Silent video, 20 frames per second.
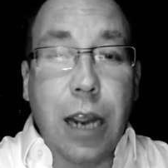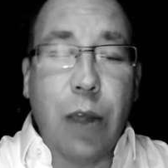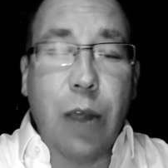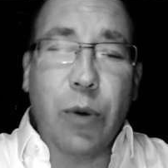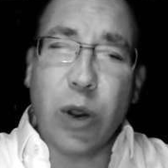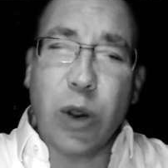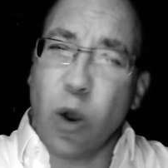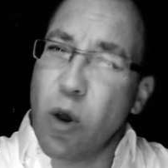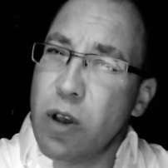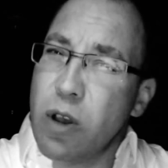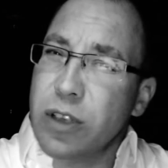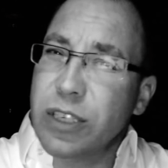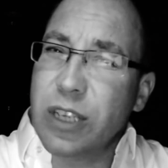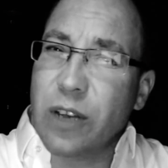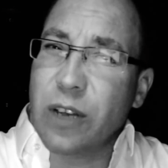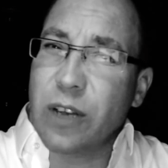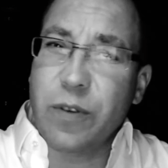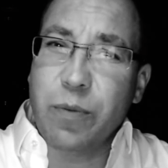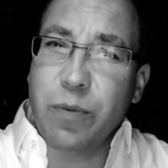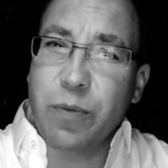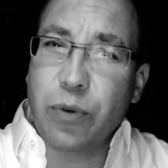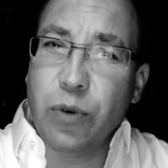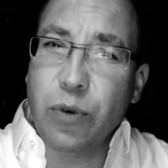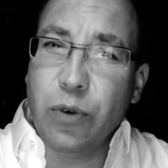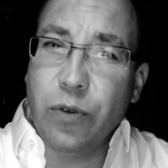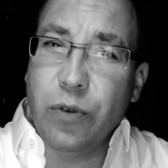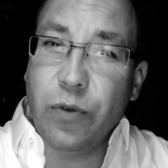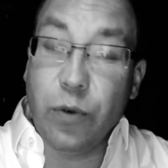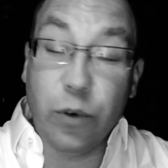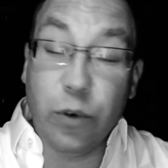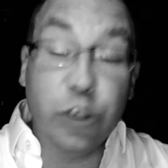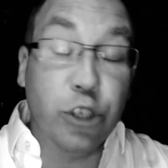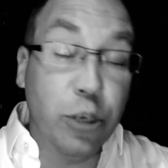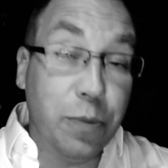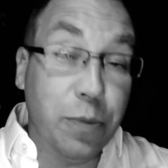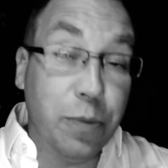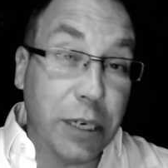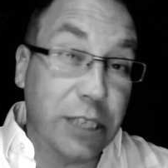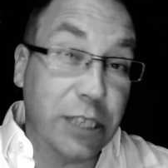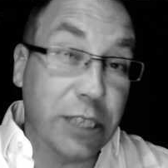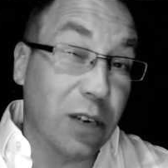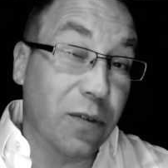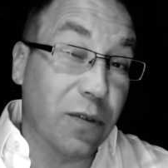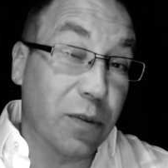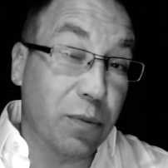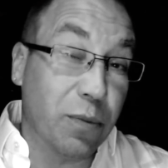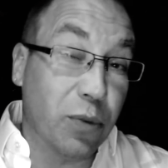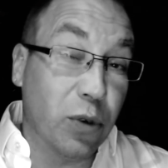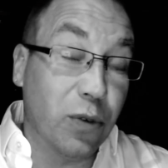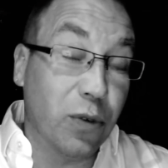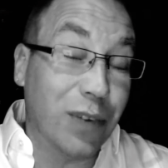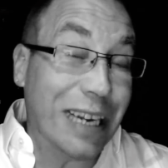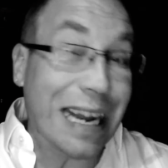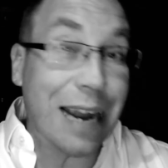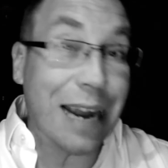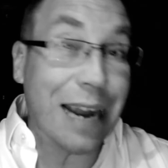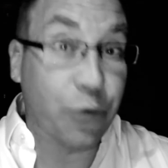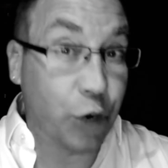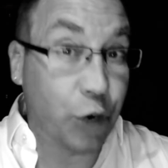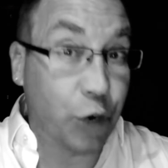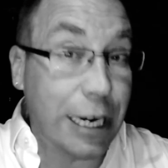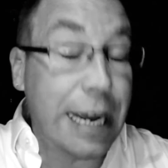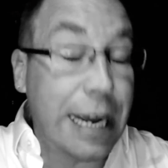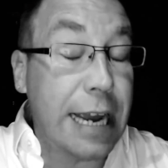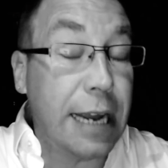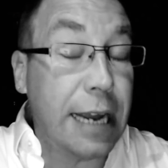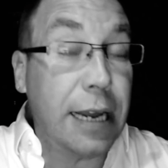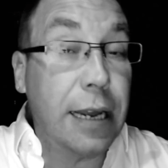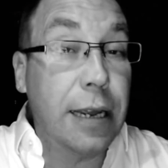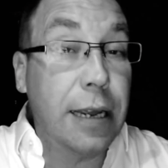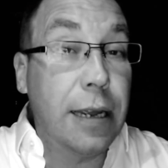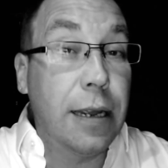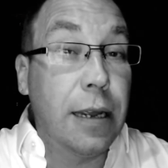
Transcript: And we all self-improve, should be self-improving every day